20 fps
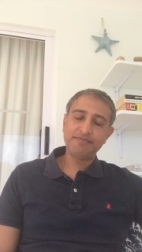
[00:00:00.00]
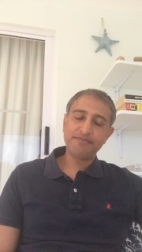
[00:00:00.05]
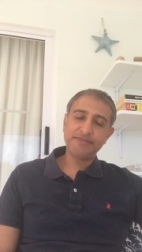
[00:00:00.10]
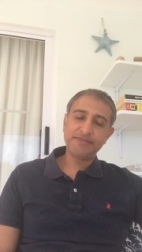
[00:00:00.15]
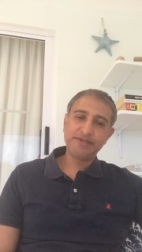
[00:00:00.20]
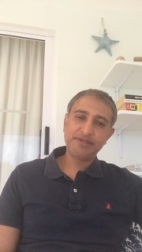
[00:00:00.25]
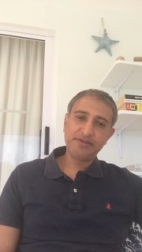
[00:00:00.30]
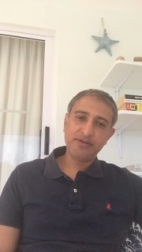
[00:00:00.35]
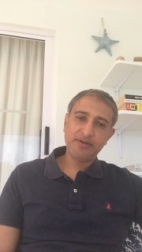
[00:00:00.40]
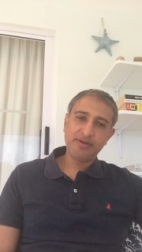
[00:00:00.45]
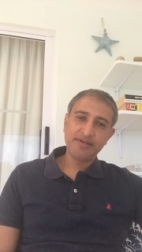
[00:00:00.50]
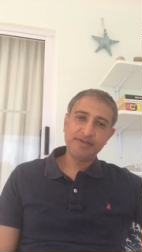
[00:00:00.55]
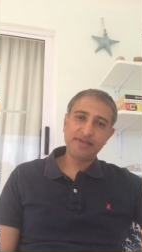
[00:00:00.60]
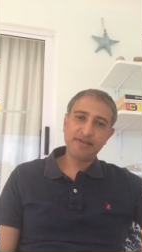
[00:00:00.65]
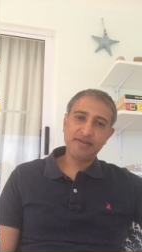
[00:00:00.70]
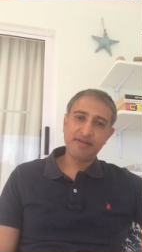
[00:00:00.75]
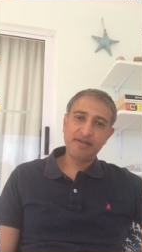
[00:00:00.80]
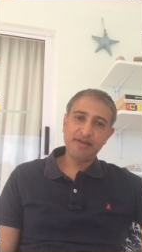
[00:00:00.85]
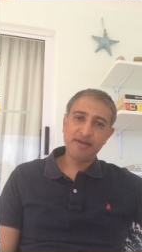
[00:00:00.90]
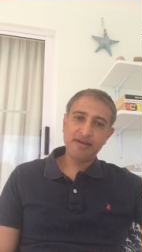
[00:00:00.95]
students
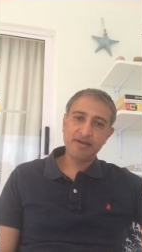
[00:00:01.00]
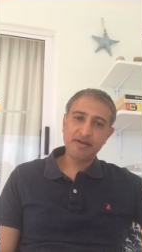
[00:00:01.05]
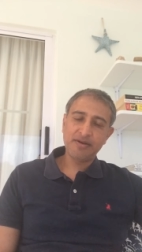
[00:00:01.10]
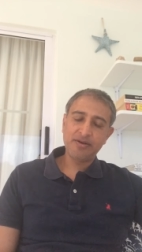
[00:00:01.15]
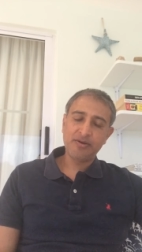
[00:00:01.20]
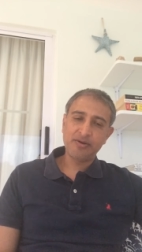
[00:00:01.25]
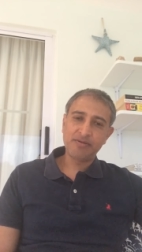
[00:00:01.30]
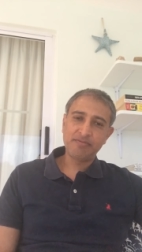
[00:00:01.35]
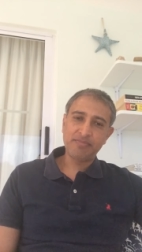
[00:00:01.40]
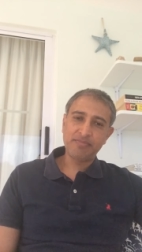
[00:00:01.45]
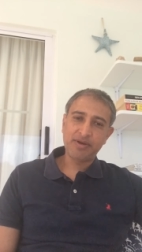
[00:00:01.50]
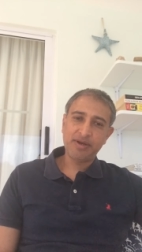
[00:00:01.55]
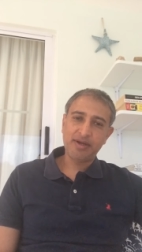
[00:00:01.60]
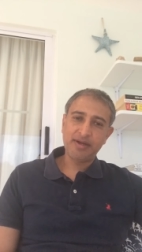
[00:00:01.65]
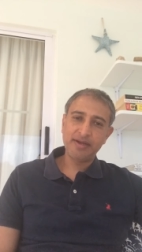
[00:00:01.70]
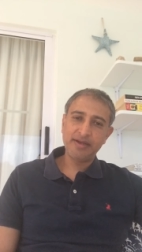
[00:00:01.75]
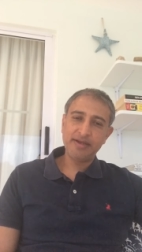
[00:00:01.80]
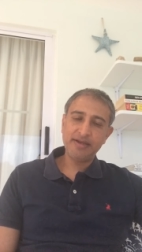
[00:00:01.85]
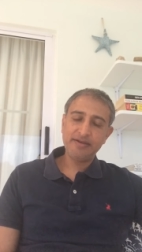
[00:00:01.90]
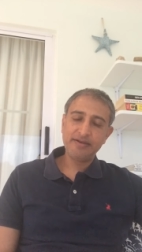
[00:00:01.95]
in the year gone
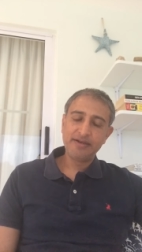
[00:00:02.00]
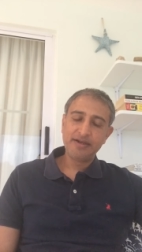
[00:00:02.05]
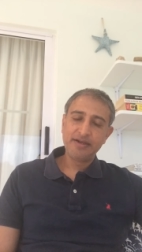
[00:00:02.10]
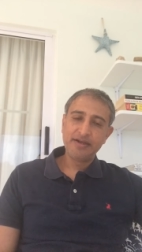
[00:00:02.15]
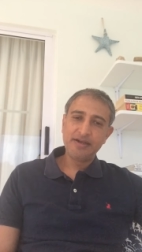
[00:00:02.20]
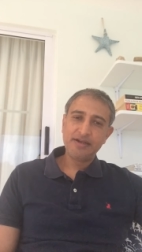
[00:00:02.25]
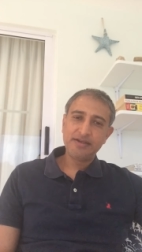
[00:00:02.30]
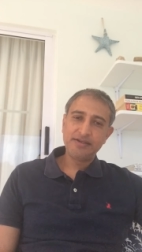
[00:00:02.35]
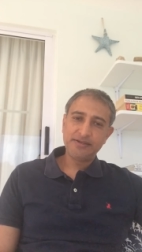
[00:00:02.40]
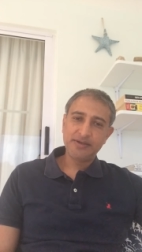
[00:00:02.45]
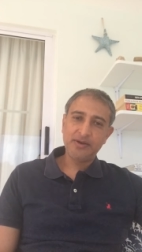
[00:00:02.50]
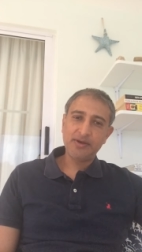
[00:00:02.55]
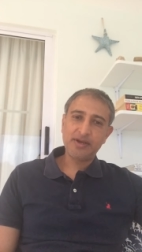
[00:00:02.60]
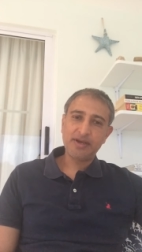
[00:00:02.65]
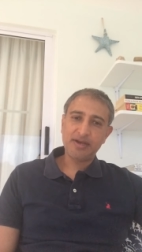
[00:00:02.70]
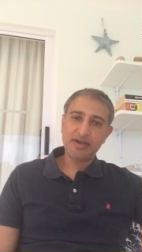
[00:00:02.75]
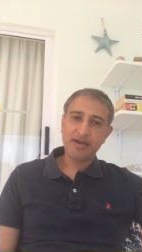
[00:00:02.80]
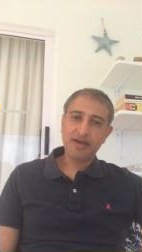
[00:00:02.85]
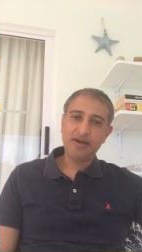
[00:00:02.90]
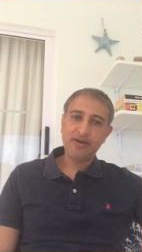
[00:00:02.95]
by, to look
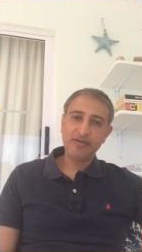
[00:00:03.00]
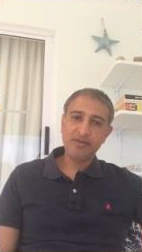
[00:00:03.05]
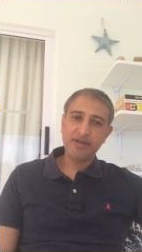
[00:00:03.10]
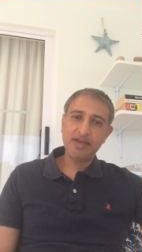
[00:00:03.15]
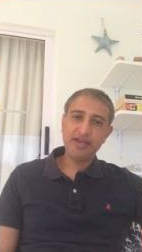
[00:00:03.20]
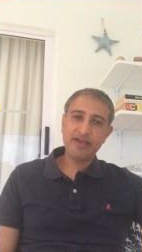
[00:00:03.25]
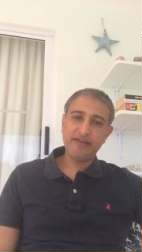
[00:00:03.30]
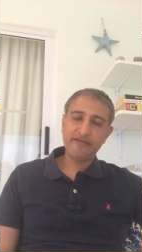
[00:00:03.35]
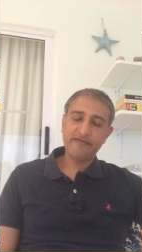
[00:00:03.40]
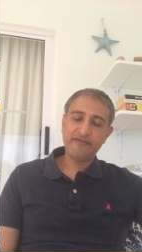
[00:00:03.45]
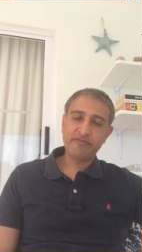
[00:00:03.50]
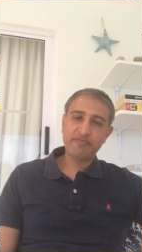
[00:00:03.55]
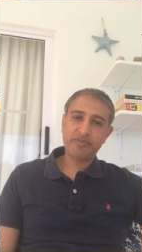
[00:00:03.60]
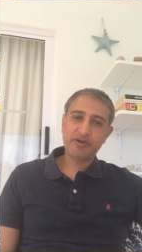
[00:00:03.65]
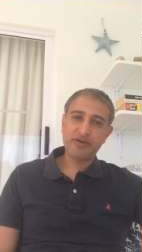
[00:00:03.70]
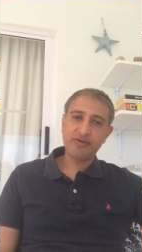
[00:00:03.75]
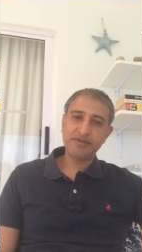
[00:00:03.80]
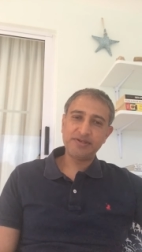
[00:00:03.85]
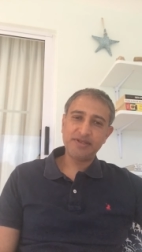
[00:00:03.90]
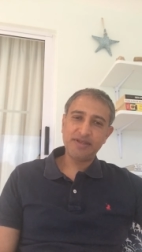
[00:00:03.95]
at how they have
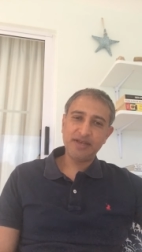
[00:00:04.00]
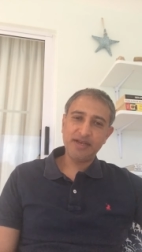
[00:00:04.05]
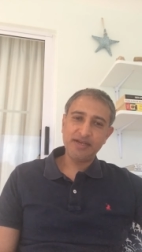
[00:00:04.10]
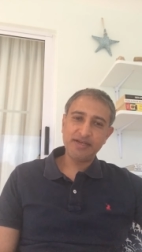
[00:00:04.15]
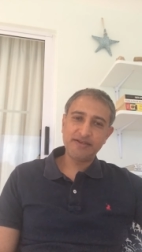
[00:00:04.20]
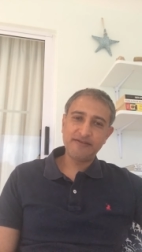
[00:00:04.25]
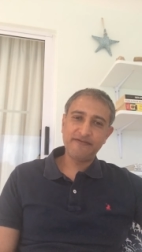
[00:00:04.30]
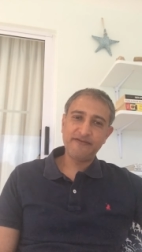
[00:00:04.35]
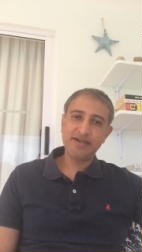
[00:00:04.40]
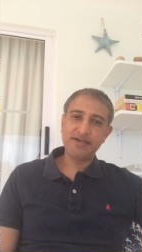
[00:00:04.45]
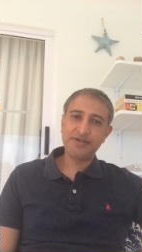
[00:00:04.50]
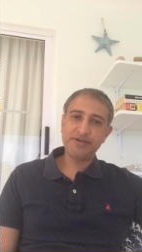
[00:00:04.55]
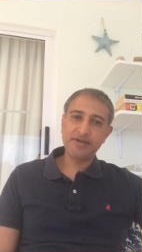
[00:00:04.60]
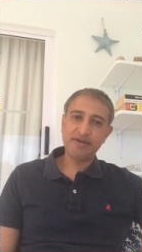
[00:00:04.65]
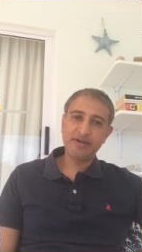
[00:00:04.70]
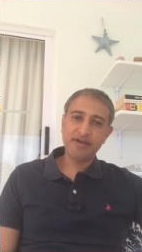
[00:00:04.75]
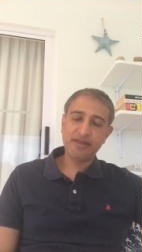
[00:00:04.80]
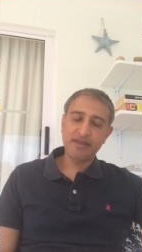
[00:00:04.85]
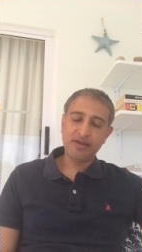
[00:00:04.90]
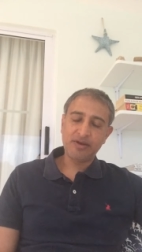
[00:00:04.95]
approached the
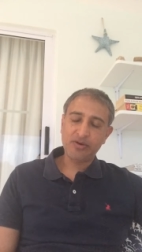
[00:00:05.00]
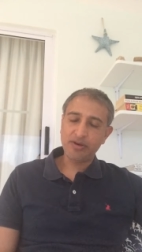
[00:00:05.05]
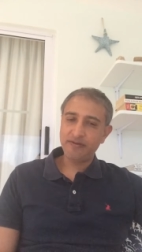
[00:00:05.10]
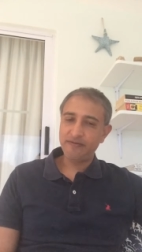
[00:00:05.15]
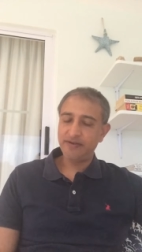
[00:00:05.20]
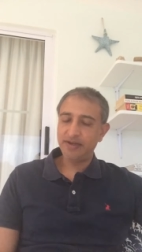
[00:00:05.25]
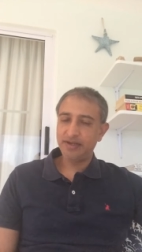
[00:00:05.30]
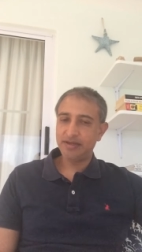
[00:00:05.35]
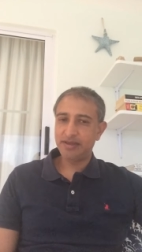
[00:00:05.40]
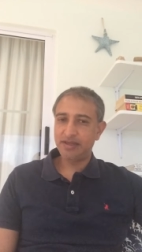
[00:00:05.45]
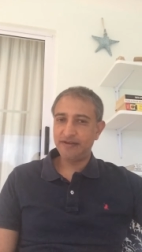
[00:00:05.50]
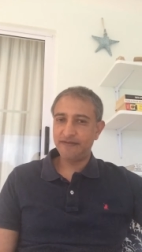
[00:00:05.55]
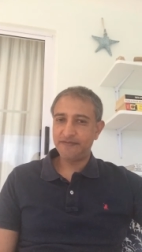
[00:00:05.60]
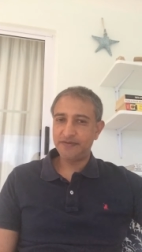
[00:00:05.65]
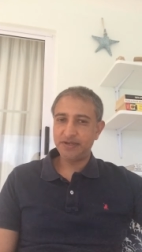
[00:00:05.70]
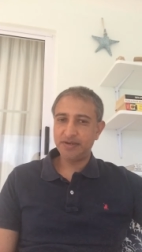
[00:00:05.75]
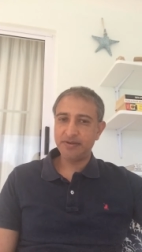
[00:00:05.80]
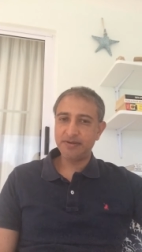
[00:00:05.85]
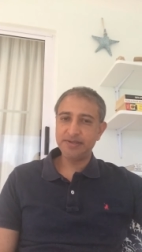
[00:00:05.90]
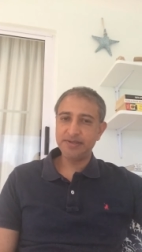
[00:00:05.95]
intervention and the conflict
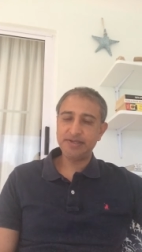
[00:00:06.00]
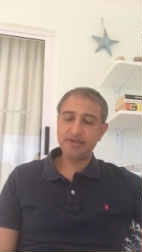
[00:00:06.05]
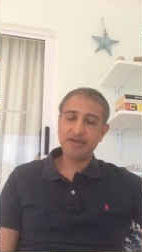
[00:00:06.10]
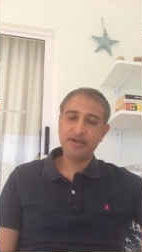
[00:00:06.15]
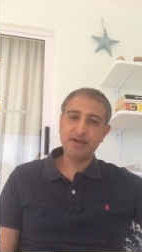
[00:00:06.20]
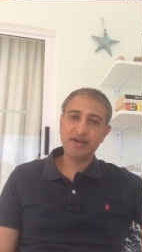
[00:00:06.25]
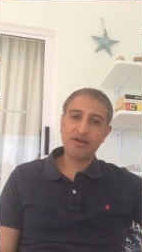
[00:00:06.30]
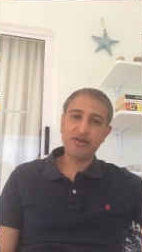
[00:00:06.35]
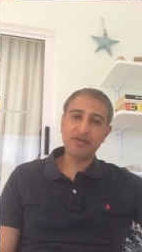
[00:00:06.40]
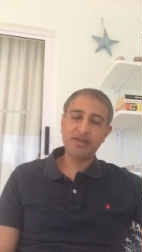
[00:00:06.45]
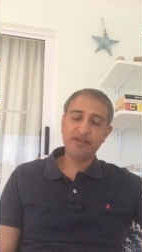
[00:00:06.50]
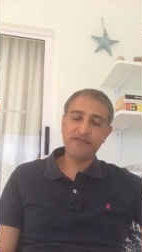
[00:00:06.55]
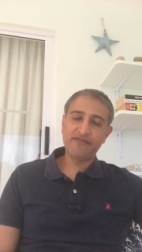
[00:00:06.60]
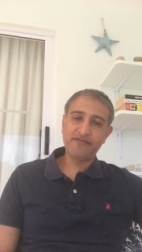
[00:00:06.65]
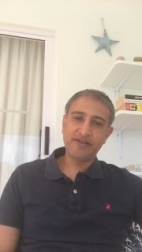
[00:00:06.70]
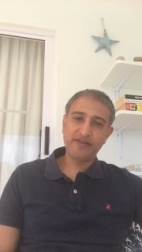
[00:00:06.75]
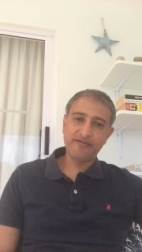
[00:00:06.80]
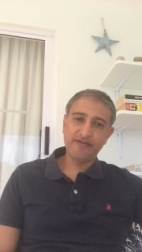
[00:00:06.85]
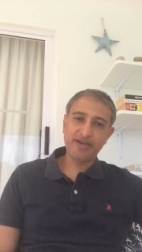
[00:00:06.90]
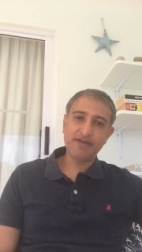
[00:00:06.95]
they've chosen and how they've
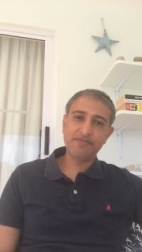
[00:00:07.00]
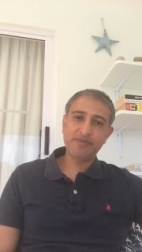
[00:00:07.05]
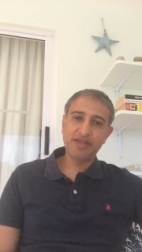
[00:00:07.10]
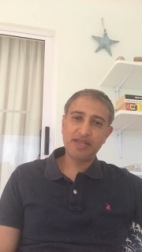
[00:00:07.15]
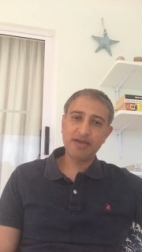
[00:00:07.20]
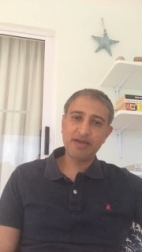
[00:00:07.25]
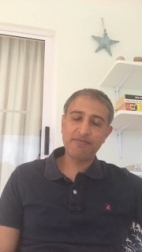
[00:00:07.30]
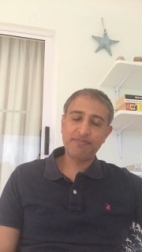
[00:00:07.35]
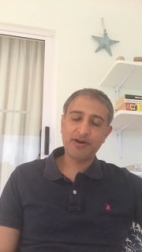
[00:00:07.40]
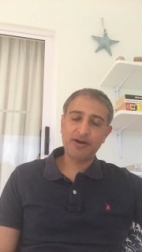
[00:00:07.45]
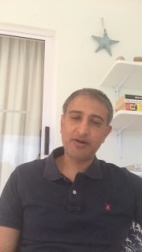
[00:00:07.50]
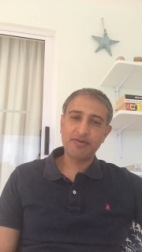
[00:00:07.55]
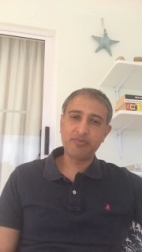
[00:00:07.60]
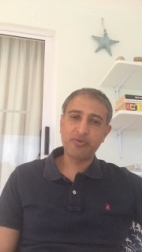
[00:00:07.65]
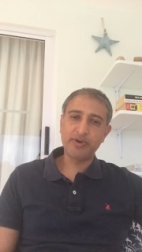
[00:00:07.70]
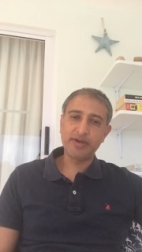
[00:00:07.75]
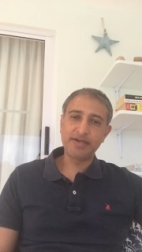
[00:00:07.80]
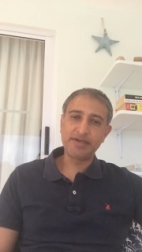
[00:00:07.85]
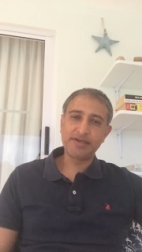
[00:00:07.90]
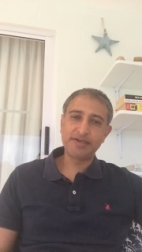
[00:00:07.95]
developed their
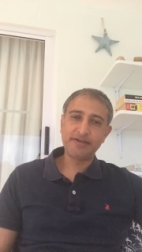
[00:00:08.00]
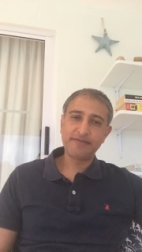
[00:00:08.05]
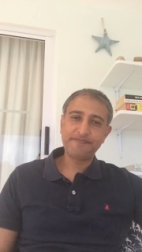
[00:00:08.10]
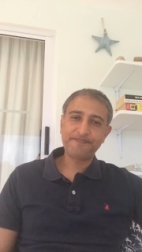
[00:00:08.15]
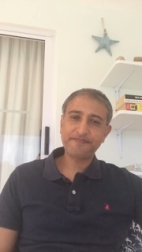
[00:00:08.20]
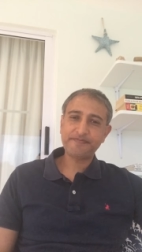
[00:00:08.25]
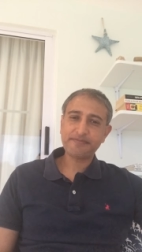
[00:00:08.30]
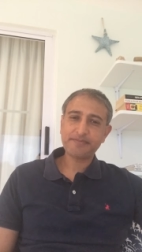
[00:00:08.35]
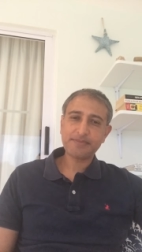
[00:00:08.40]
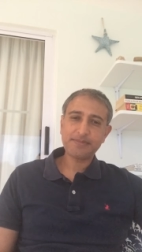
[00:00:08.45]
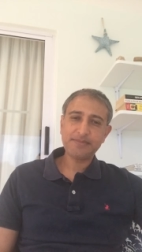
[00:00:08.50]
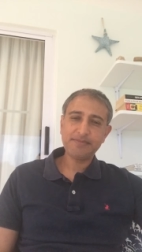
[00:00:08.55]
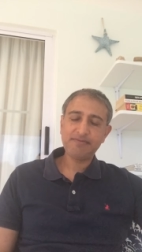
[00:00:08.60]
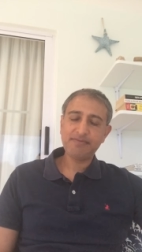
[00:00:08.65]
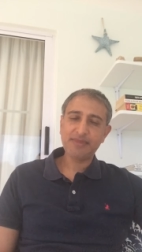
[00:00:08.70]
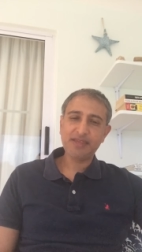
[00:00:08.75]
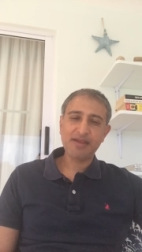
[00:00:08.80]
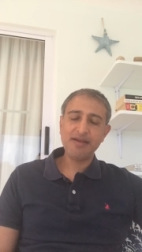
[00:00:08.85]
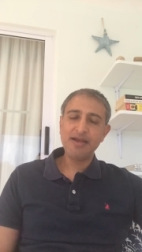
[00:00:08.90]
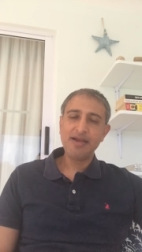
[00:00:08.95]
PowerPoint.
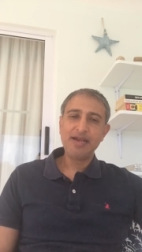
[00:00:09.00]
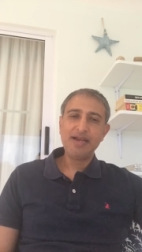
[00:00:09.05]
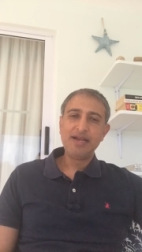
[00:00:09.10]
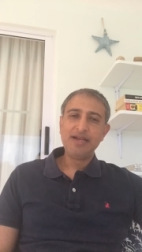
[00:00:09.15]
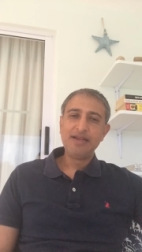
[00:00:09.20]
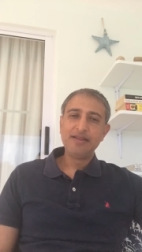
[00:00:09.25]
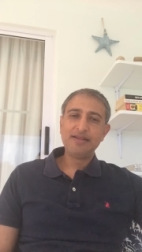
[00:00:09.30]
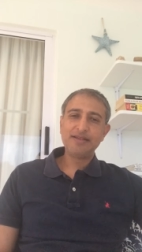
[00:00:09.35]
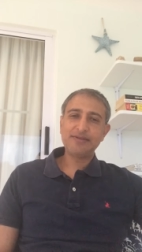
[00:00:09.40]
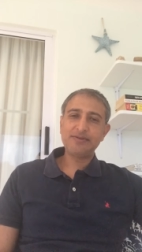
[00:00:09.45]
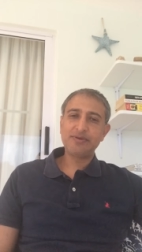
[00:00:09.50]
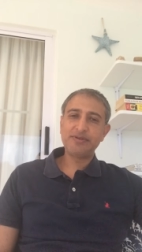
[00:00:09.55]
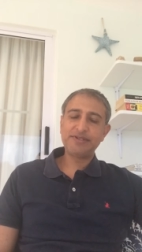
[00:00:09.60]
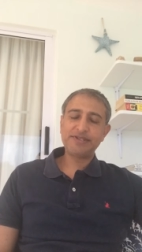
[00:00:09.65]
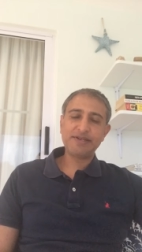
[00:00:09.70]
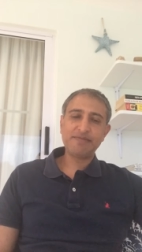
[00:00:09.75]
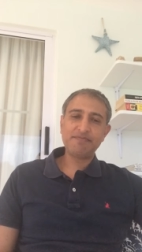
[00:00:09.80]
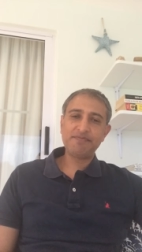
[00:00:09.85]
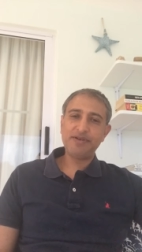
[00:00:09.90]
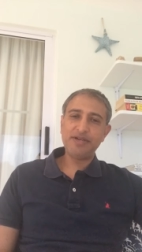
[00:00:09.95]
This would
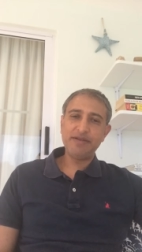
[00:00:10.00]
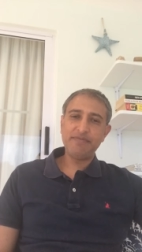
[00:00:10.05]
simply